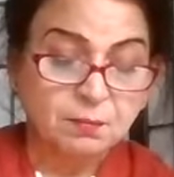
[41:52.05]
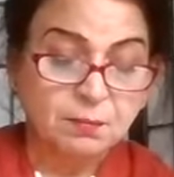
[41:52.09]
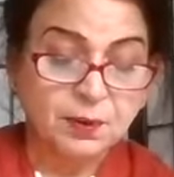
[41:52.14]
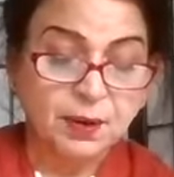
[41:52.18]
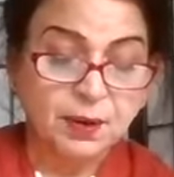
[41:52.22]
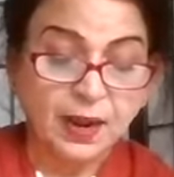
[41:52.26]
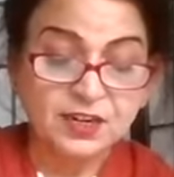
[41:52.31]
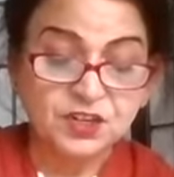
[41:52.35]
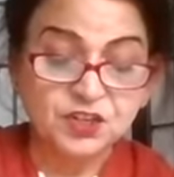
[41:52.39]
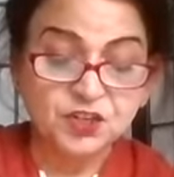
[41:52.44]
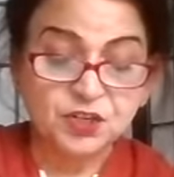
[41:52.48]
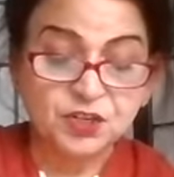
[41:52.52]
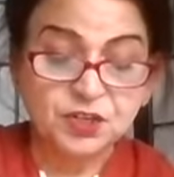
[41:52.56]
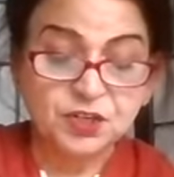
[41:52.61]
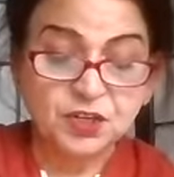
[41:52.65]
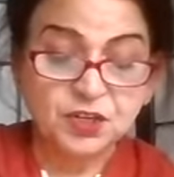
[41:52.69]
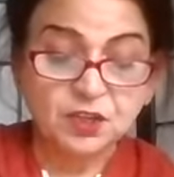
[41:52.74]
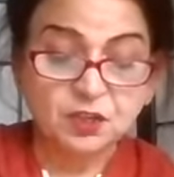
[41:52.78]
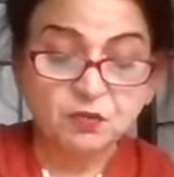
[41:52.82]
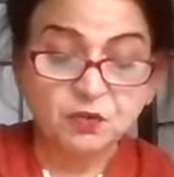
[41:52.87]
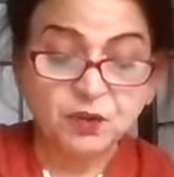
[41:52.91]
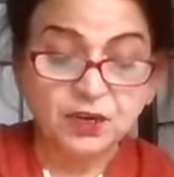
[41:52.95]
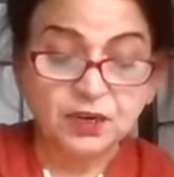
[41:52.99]

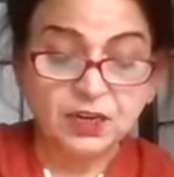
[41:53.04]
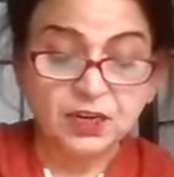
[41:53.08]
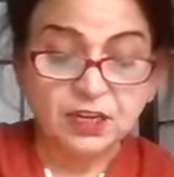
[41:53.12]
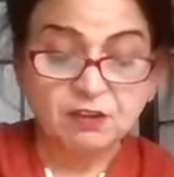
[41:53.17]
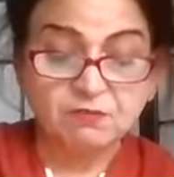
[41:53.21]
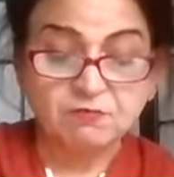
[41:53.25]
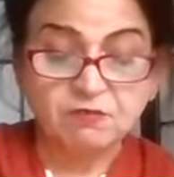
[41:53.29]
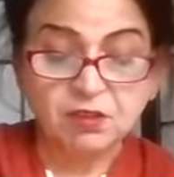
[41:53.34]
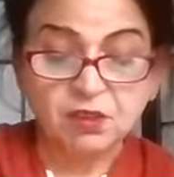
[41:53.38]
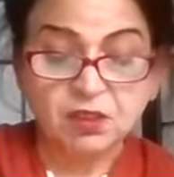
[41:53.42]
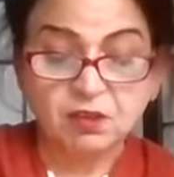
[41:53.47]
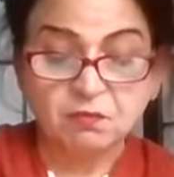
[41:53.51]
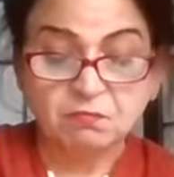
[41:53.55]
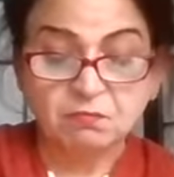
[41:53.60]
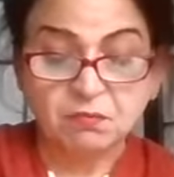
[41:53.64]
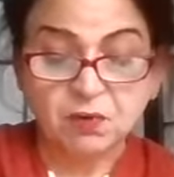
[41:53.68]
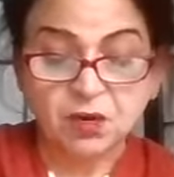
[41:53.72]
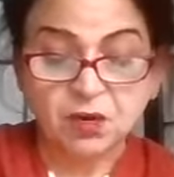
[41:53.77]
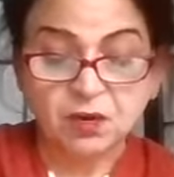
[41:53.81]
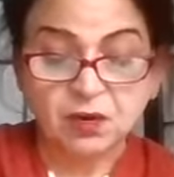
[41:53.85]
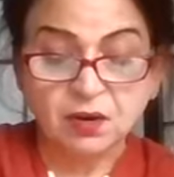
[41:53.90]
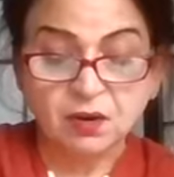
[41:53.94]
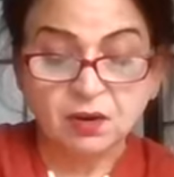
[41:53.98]
Prashchit for even the
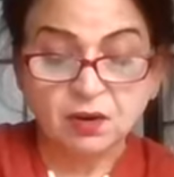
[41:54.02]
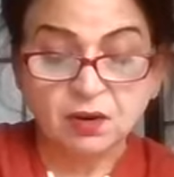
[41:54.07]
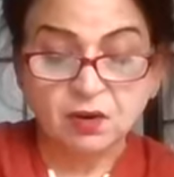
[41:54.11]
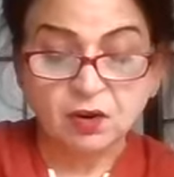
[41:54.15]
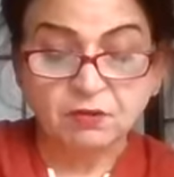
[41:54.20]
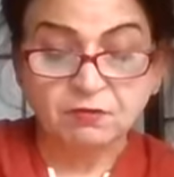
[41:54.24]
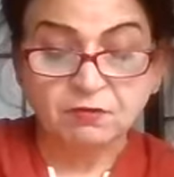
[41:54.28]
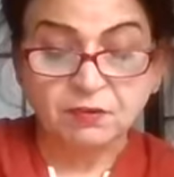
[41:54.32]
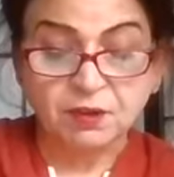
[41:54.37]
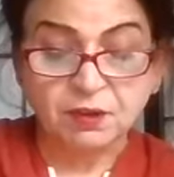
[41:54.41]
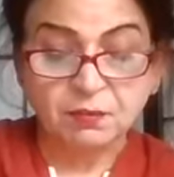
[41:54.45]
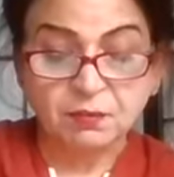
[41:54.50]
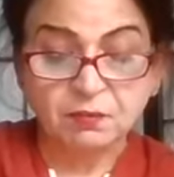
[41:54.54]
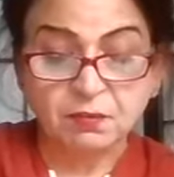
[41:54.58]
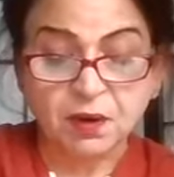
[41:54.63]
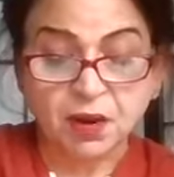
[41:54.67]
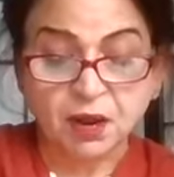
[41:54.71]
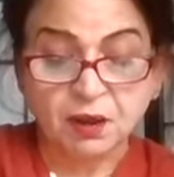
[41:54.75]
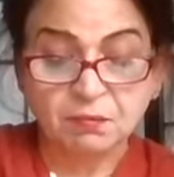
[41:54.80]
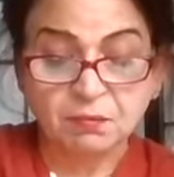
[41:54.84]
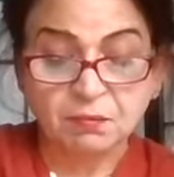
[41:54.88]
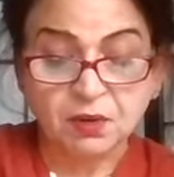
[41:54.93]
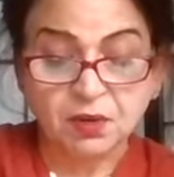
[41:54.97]
murder of a
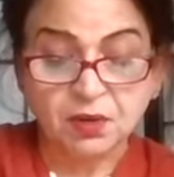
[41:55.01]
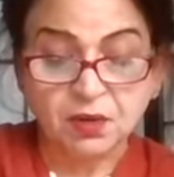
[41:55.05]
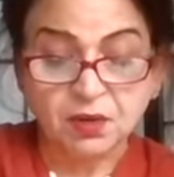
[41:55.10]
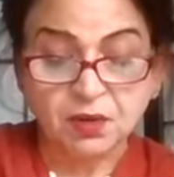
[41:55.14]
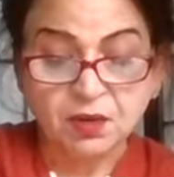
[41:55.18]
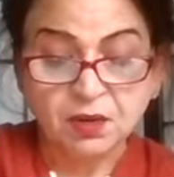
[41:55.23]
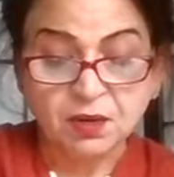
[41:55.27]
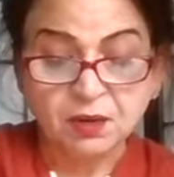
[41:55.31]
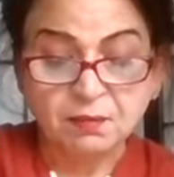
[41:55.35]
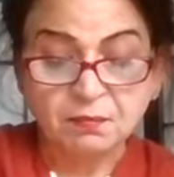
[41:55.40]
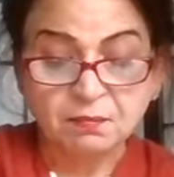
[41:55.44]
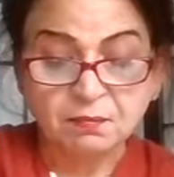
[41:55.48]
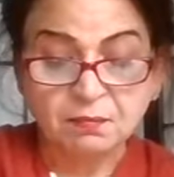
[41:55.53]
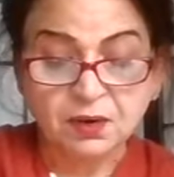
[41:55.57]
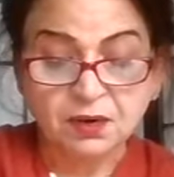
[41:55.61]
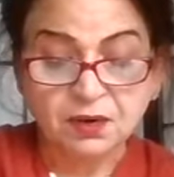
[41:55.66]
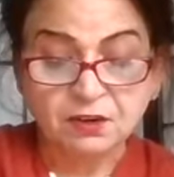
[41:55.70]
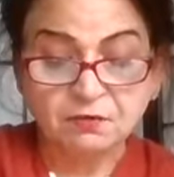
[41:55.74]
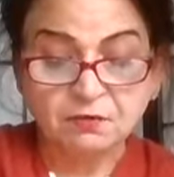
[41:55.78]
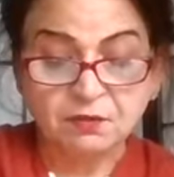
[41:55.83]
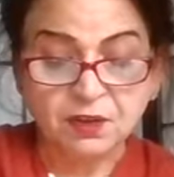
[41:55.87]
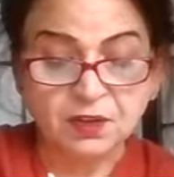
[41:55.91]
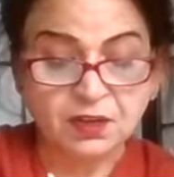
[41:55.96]
Brahman.
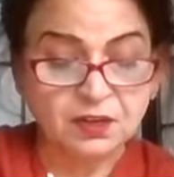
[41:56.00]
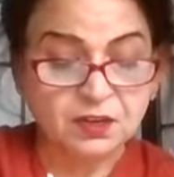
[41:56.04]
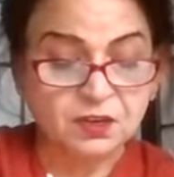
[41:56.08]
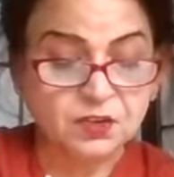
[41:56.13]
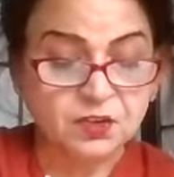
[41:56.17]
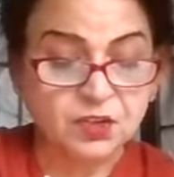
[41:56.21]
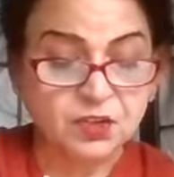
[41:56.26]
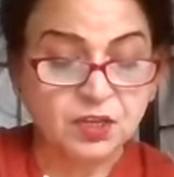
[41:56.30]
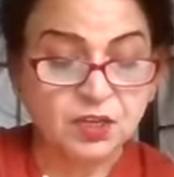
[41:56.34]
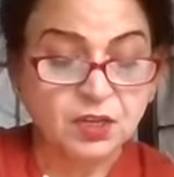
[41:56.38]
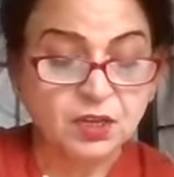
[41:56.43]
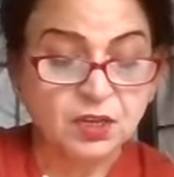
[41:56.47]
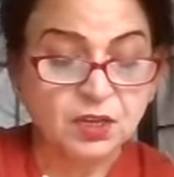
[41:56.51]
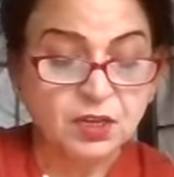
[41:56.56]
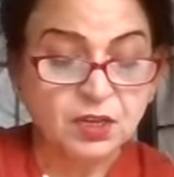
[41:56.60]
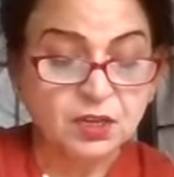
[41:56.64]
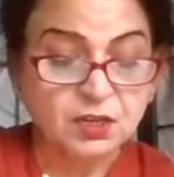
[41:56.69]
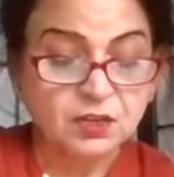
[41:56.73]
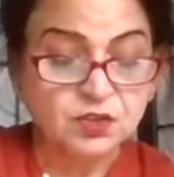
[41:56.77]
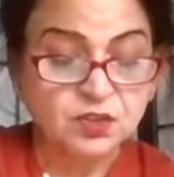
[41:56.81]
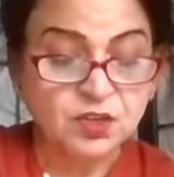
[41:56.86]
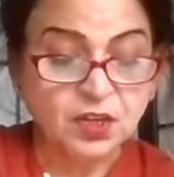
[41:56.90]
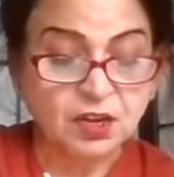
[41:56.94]
But where is the
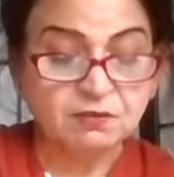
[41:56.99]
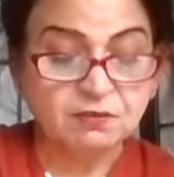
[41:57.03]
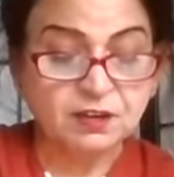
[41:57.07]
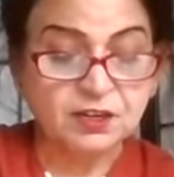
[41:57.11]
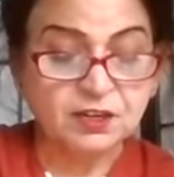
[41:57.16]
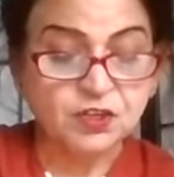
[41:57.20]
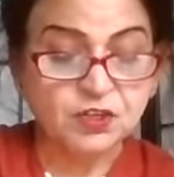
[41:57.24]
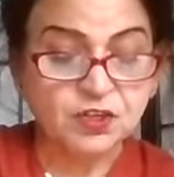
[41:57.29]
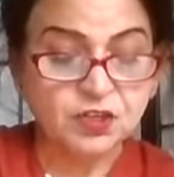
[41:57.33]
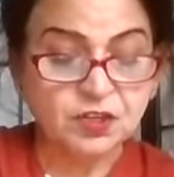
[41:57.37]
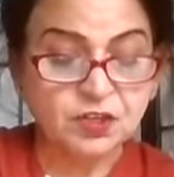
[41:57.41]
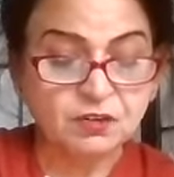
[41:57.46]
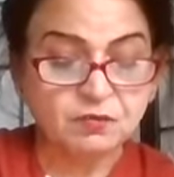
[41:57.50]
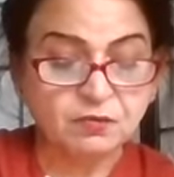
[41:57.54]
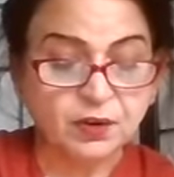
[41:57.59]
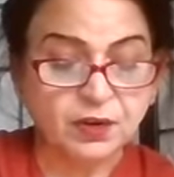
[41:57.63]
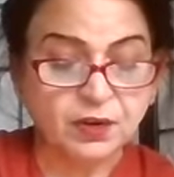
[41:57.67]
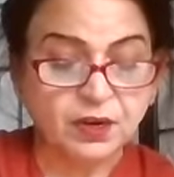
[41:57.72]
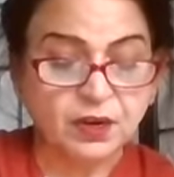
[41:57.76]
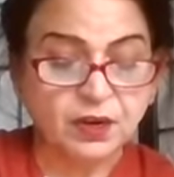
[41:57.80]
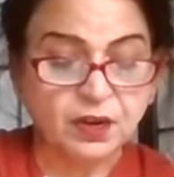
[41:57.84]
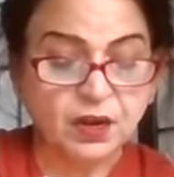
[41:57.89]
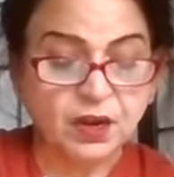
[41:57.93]
salvation
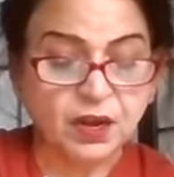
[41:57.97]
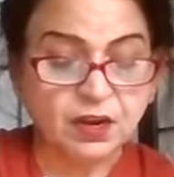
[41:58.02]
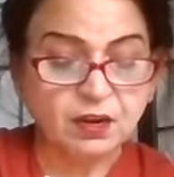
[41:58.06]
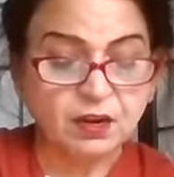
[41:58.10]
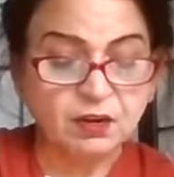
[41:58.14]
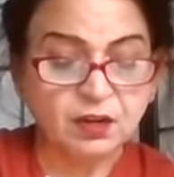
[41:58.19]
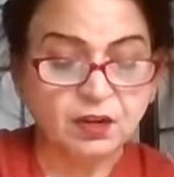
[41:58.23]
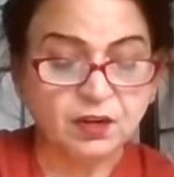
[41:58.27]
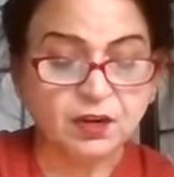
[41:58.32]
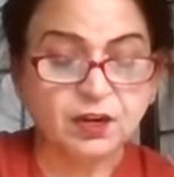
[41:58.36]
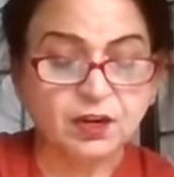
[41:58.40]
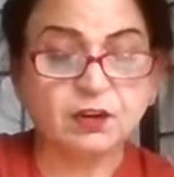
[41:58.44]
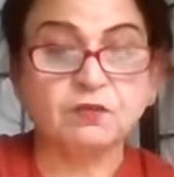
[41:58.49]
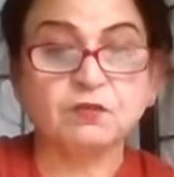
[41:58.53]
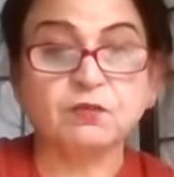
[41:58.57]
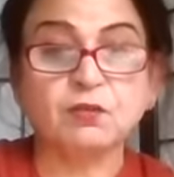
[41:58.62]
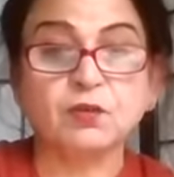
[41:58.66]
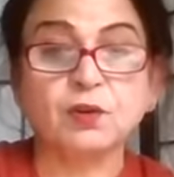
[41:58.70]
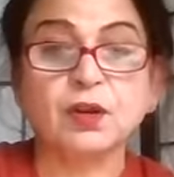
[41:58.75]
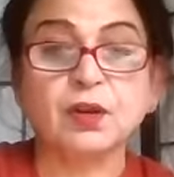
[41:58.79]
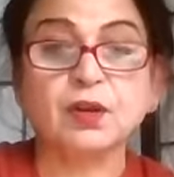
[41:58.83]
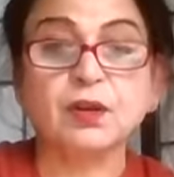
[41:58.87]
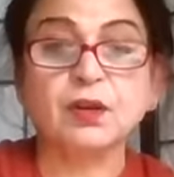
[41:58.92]
for an
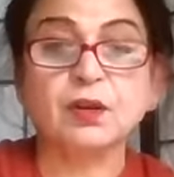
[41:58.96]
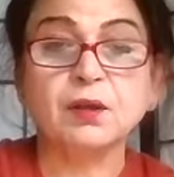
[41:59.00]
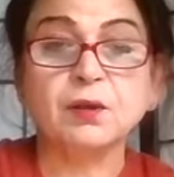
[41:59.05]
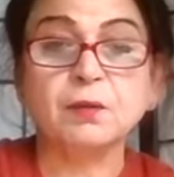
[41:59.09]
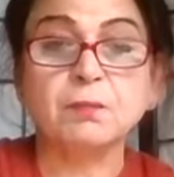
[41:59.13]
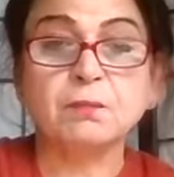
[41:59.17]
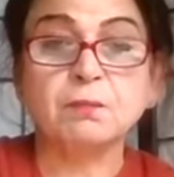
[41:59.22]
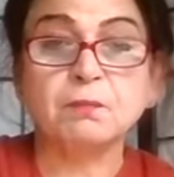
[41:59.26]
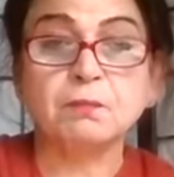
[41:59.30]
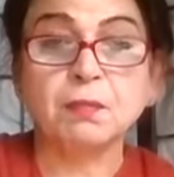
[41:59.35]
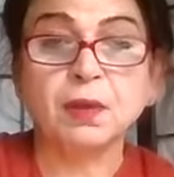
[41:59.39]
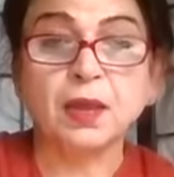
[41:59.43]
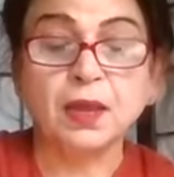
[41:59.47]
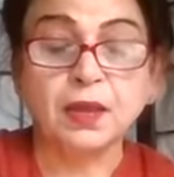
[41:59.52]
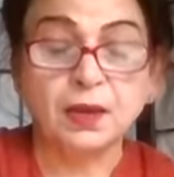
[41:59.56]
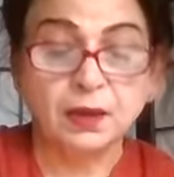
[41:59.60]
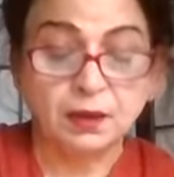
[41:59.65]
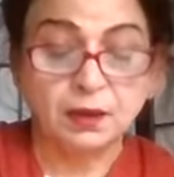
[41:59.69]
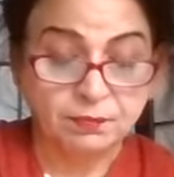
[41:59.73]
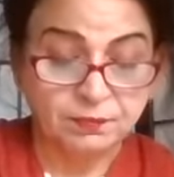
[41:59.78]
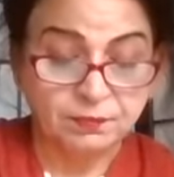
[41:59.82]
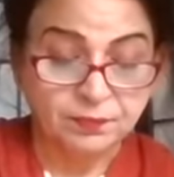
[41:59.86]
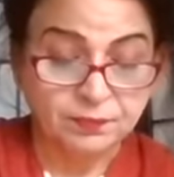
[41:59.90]
ungrateful
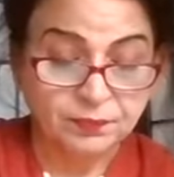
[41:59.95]
man?